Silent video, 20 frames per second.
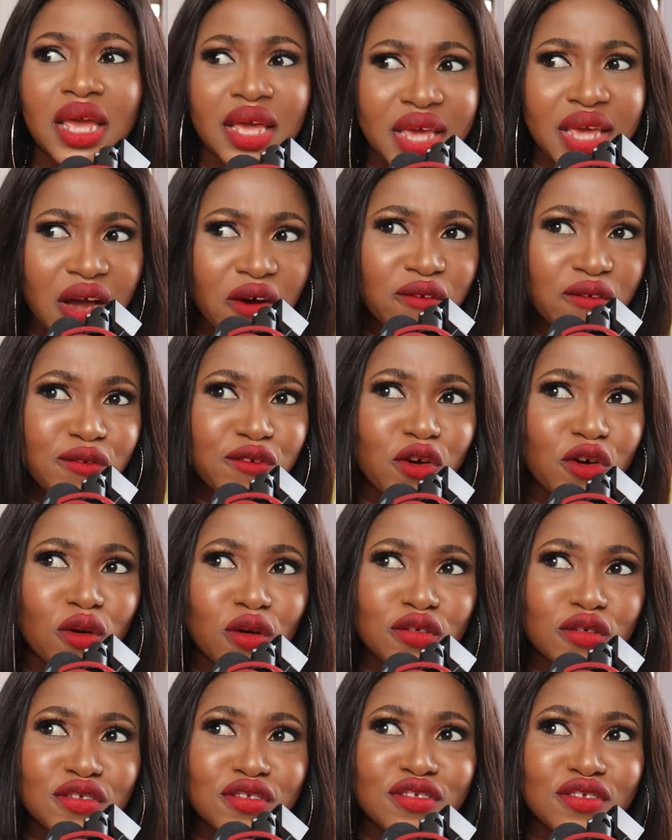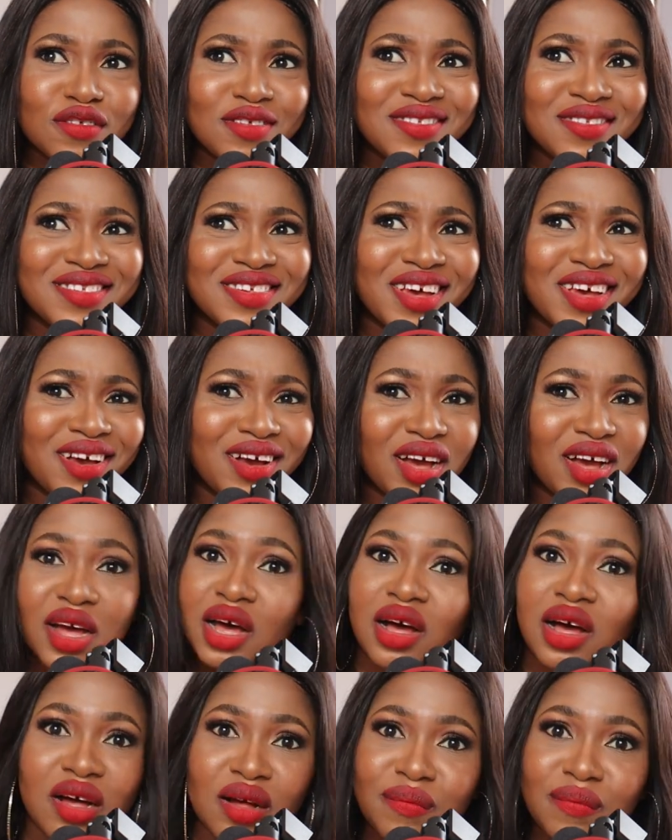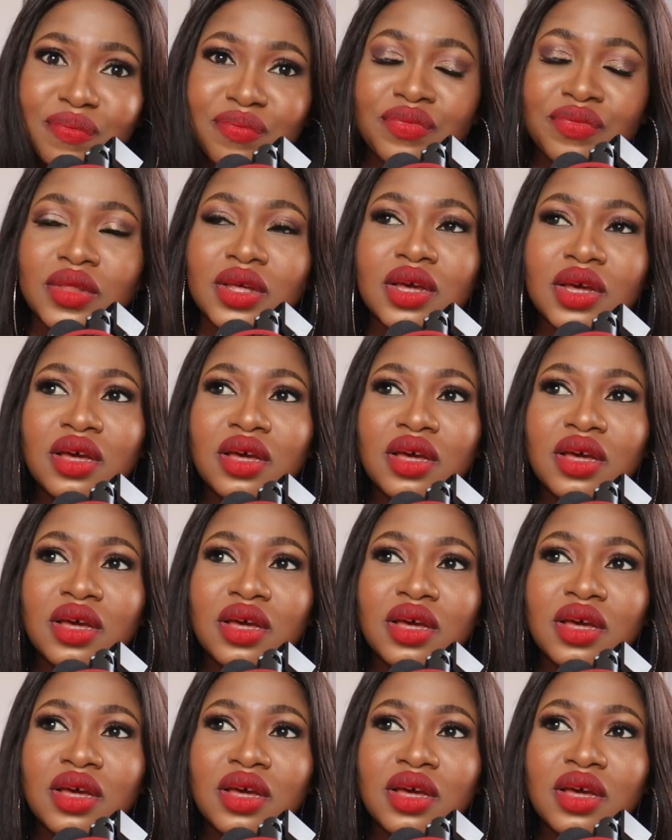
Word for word: yeah of course um